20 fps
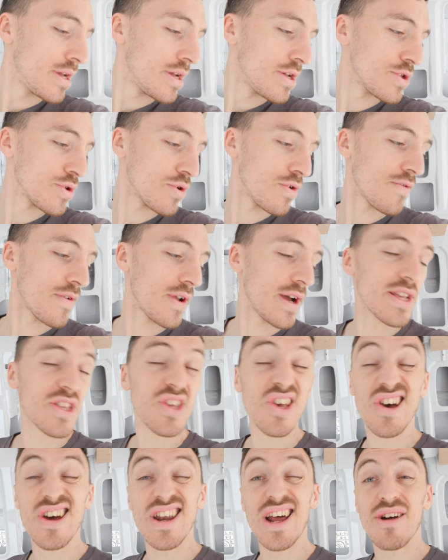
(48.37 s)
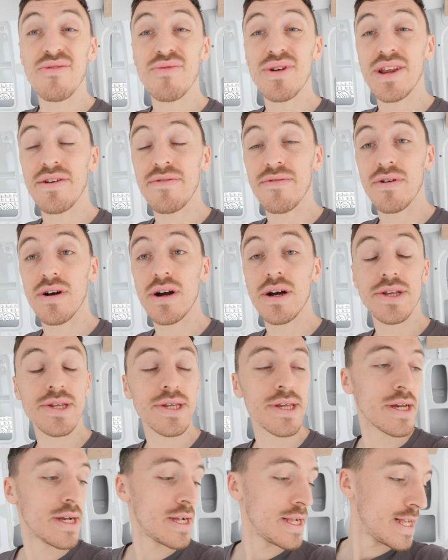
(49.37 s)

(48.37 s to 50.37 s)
sort of like turnout really for us.